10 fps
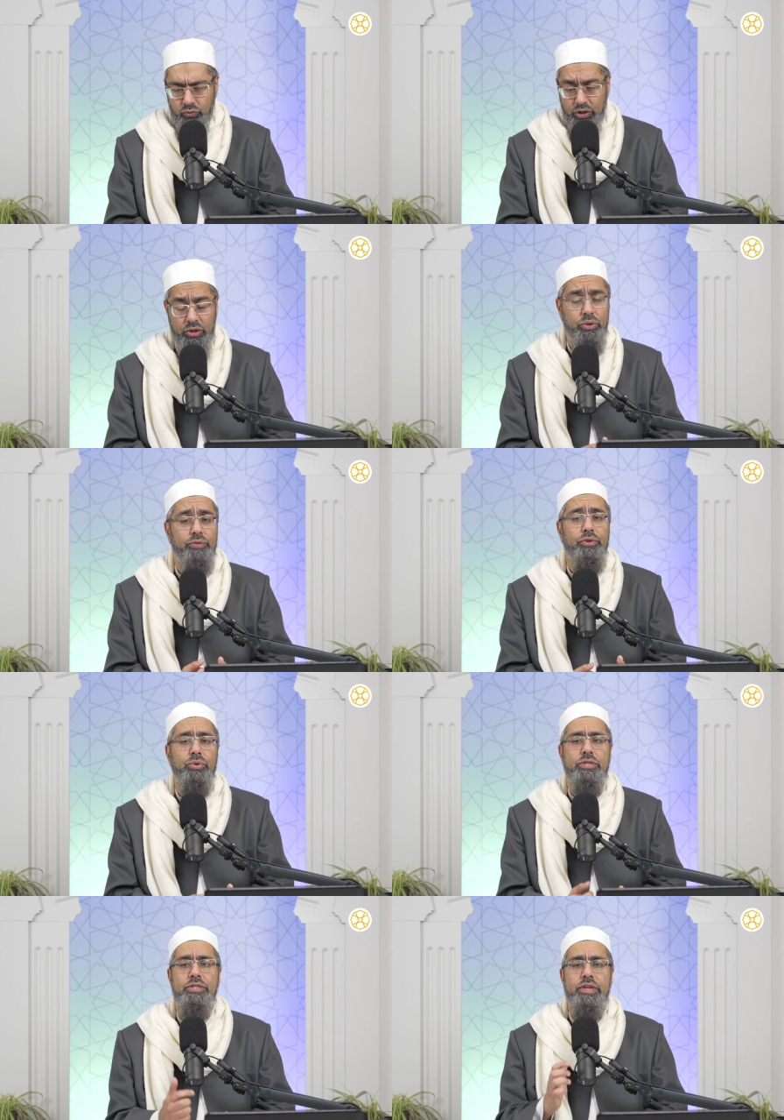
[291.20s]
He could have
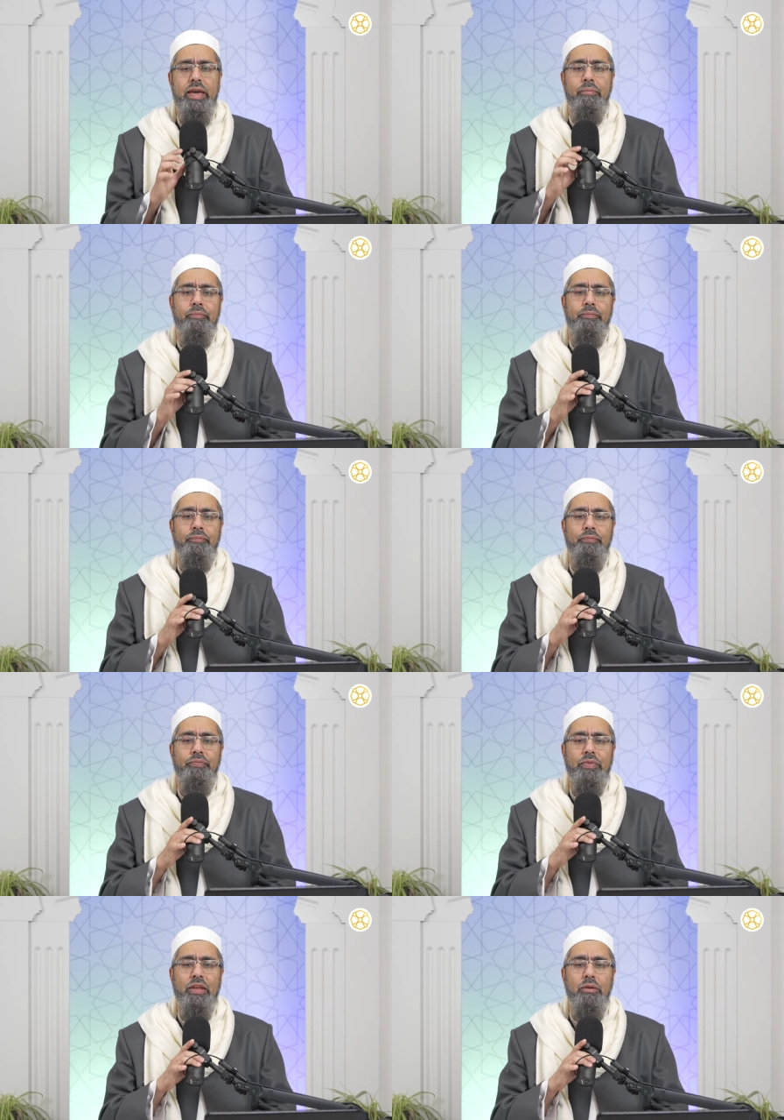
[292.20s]
used his name,
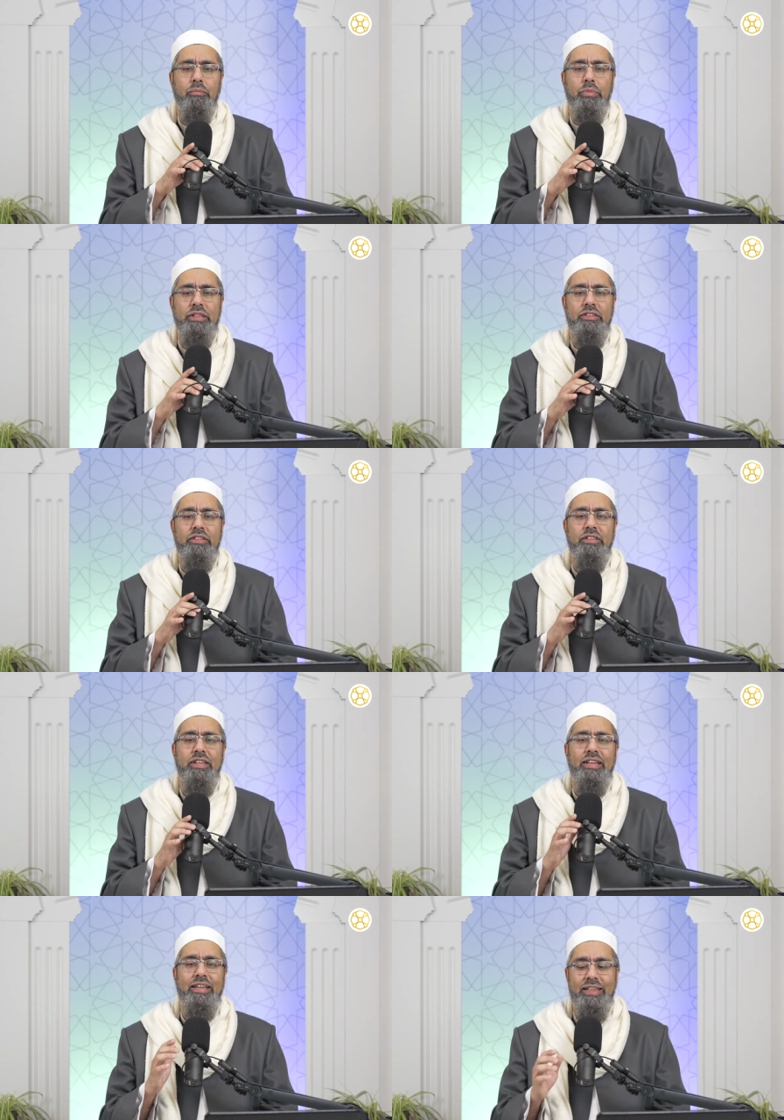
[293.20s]
but
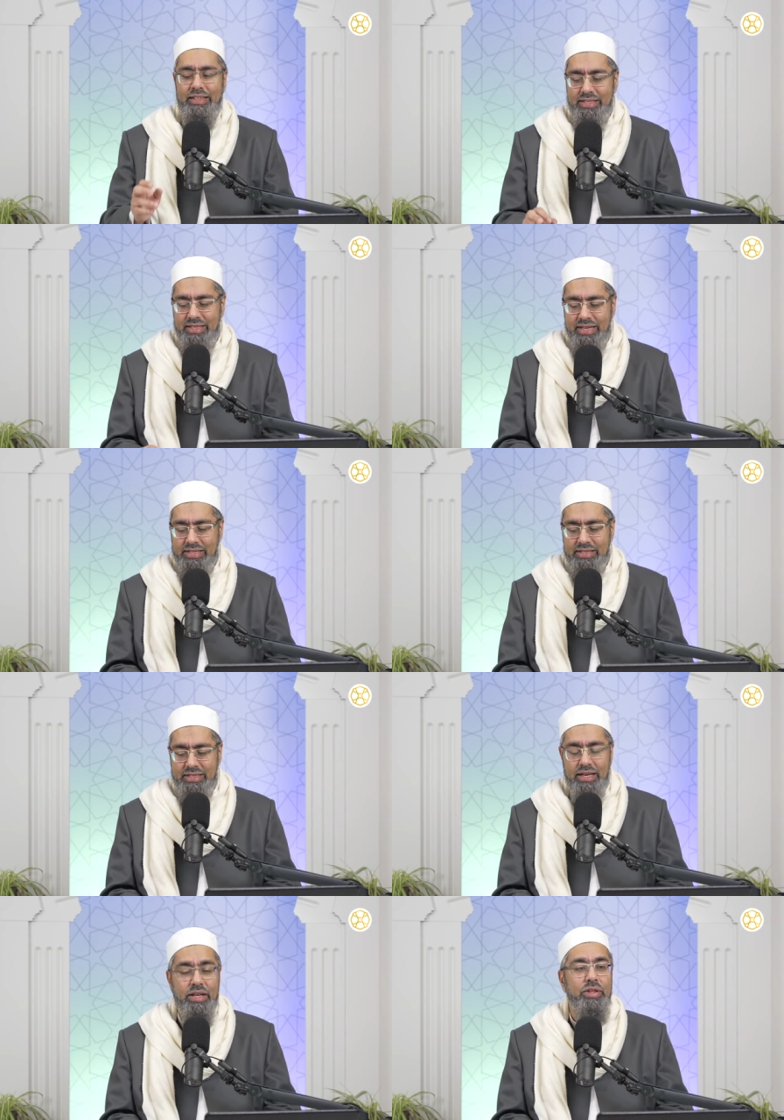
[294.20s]
he
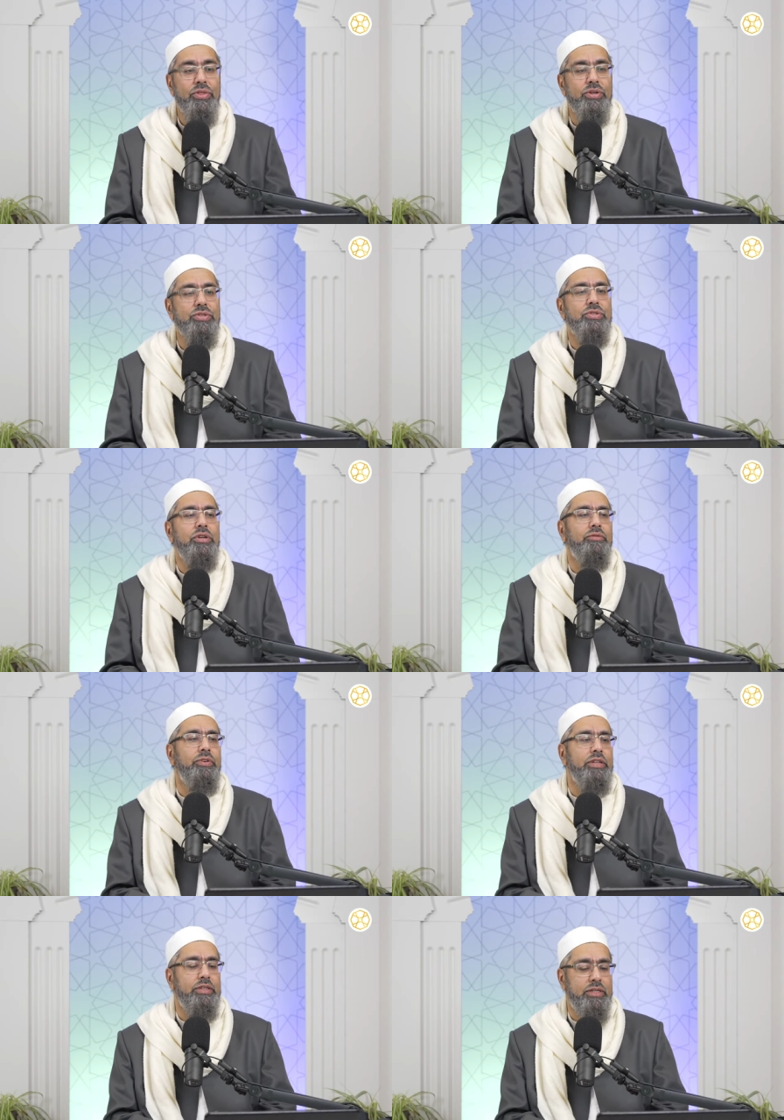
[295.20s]
says, the
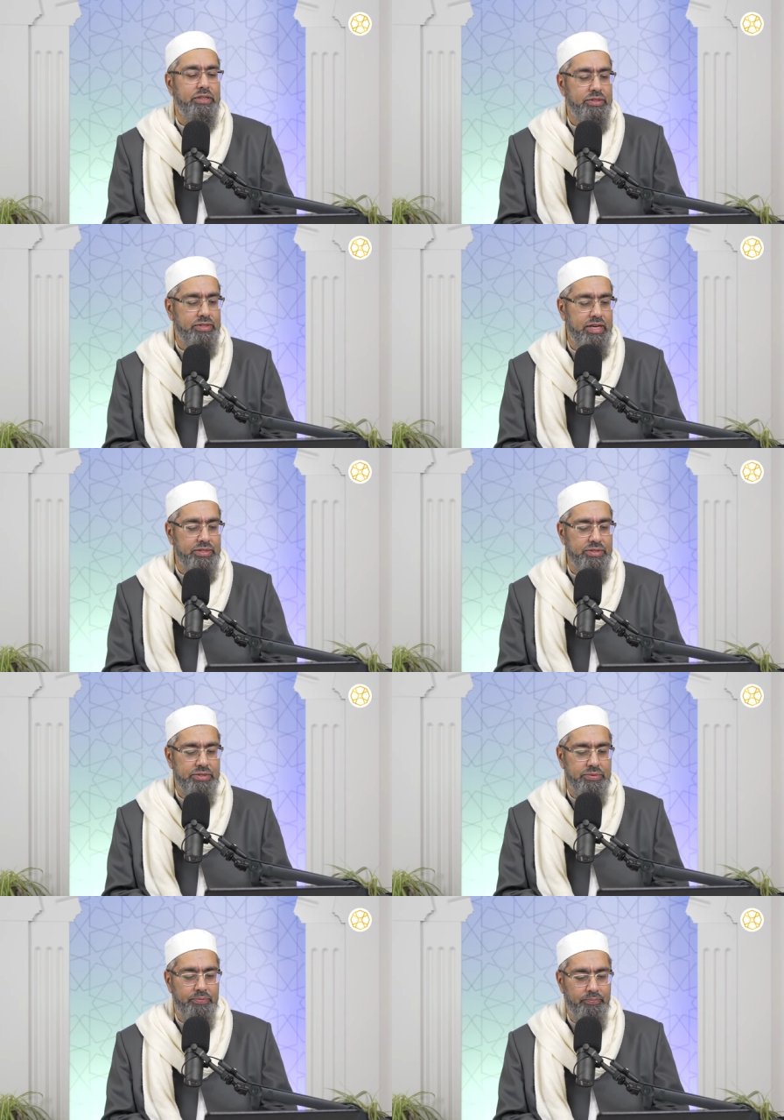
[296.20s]
servant says.